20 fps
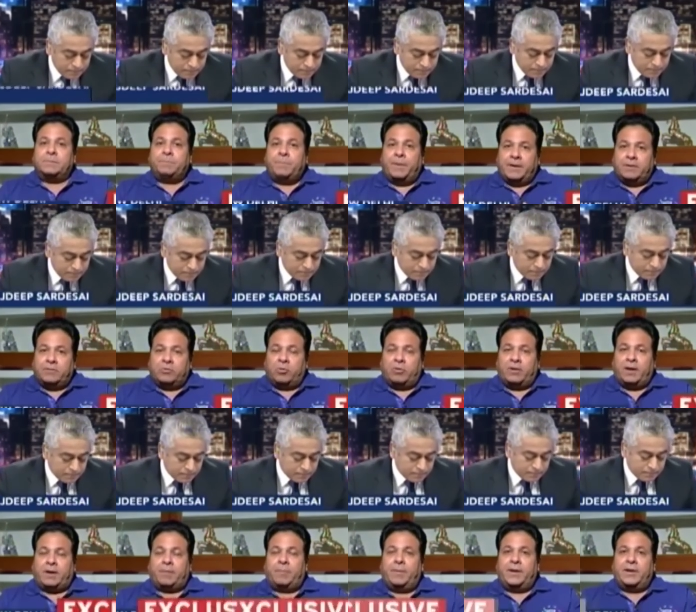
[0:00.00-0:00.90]
Speaker 1: respect
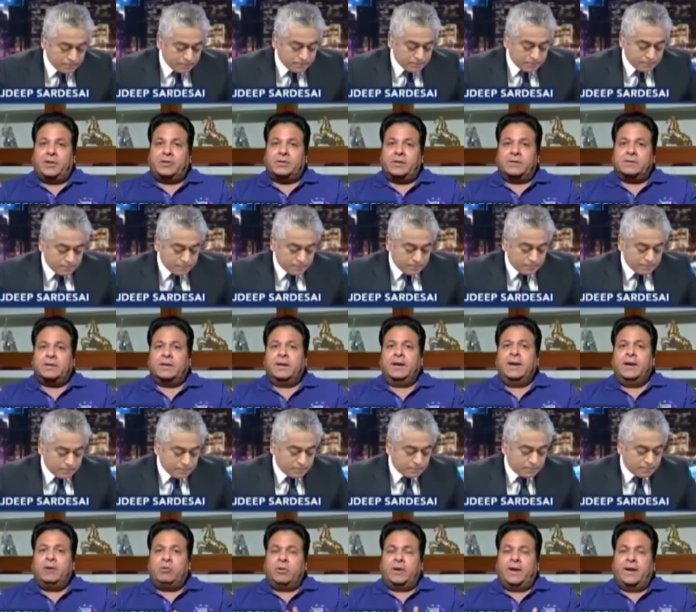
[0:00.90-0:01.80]
those recommendations,
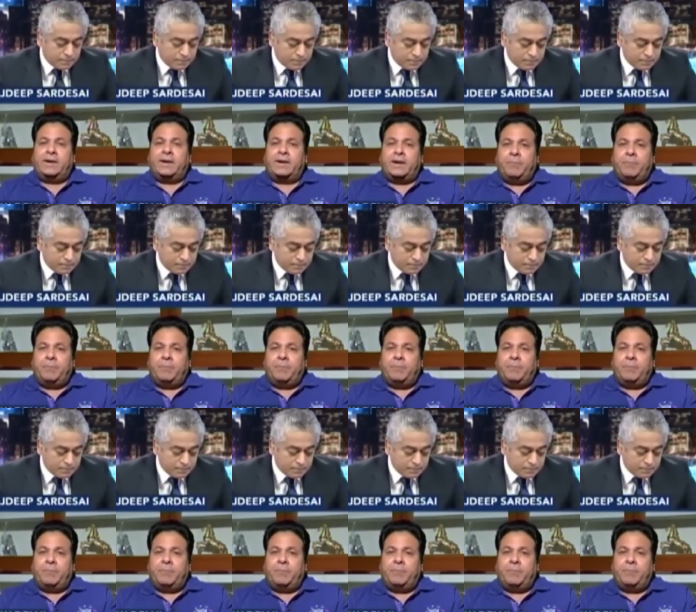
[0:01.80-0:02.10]
and to get